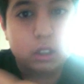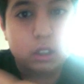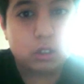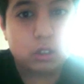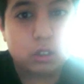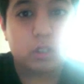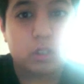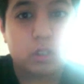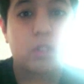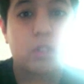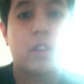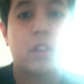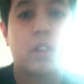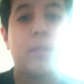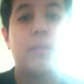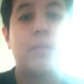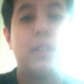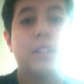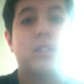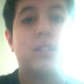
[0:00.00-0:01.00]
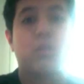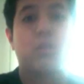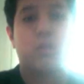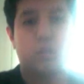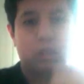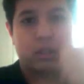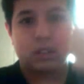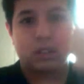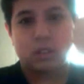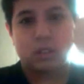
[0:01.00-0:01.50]
So you know what I mean. So
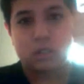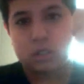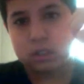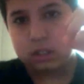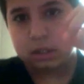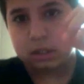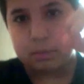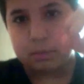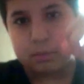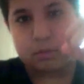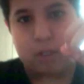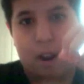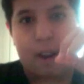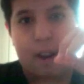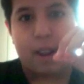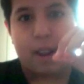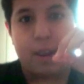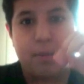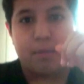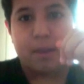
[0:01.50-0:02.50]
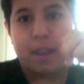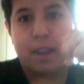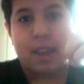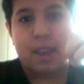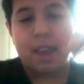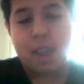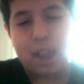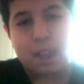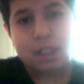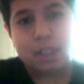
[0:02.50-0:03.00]
subscribe
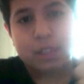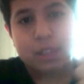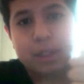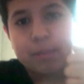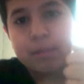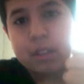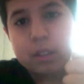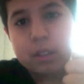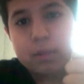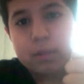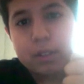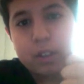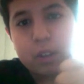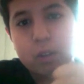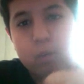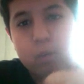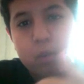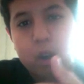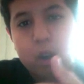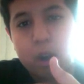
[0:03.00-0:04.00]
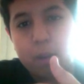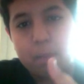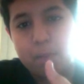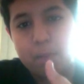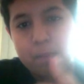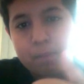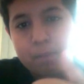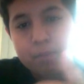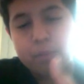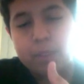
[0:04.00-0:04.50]
and thumb this video up,